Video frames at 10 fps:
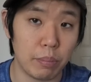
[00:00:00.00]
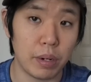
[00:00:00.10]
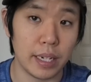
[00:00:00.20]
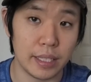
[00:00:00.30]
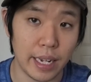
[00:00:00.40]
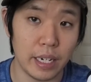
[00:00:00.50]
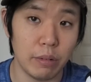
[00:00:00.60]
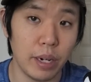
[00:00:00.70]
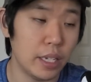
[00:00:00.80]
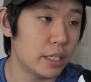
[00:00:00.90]
price
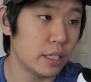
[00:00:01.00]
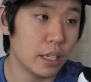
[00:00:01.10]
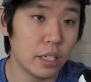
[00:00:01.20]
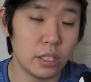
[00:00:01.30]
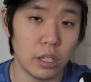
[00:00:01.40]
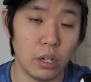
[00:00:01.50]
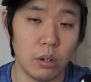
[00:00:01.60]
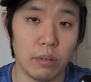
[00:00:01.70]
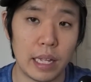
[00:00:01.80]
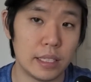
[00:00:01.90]
anyways,
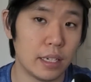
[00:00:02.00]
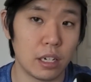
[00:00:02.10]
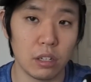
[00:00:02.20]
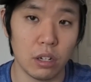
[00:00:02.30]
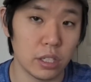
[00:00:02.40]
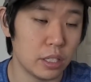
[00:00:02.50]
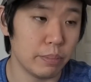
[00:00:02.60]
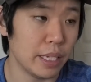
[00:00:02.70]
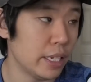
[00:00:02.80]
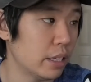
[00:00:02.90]
so that's not a loss to
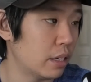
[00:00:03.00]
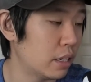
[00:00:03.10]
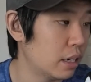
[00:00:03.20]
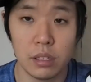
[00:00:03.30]
me either.